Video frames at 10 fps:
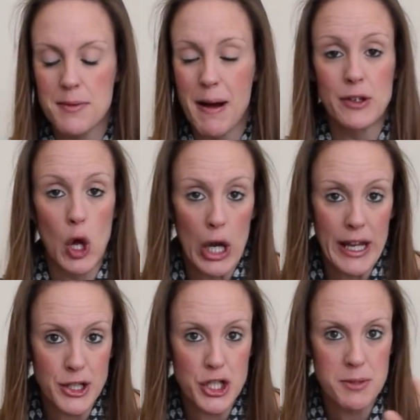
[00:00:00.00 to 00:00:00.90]
to my
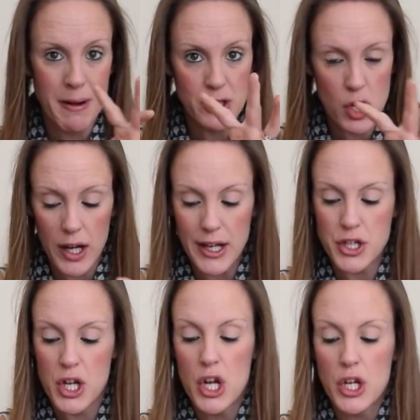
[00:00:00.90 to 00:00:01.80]

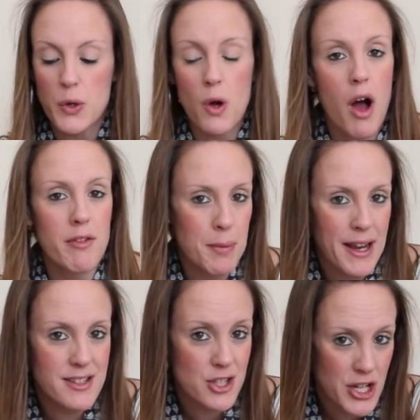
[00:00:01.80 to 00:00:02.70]
knowledge, you can't
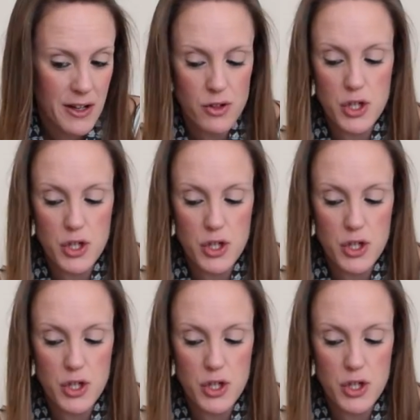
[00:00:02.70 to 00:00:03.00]
replace the shield.